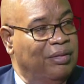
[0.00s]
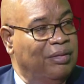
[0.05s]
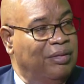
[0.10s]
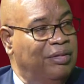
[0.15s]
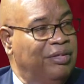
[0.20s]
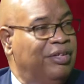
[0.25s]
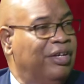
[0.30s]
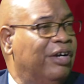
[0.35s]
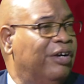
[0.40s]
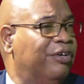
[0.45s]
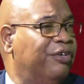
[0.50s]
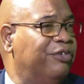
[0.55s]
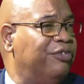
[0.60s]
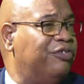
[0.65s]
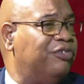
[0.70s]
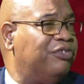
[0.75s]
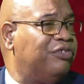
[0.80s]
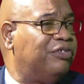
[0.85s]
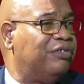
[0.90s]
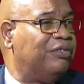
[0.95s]

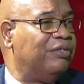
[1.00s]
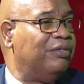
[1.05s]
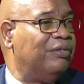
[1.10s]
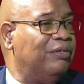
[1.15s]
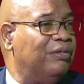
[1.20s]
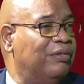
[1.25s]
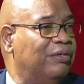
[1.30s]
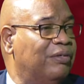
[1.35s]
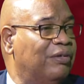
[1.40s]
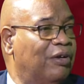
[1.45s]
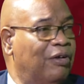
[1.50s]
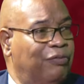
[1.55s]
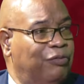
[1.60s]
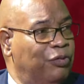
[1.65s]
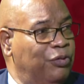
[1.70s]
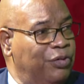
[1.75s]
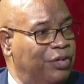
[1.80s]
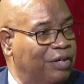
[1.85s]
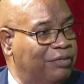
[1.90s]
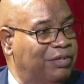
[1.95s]
Years of
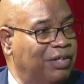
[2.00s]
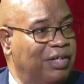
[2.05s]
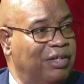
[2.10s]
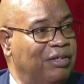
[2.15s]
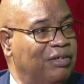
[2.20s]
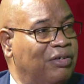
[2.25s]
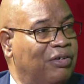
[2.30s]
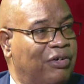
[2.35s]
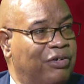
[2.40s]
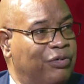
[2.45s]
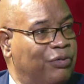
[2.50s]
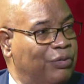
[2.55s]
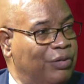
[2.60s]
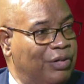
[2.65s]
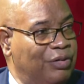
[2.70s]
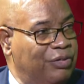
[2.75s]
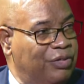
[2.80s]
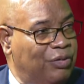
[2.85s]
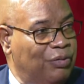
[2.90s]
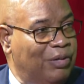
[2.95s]
do nothing or
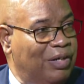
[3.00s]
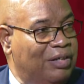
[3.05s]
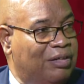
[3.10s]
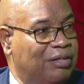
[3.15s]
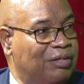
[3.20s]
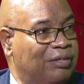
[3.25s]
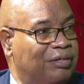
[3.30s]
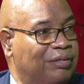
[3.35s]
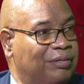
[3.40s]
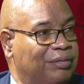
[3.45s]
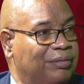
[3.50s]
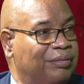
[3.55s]
do little.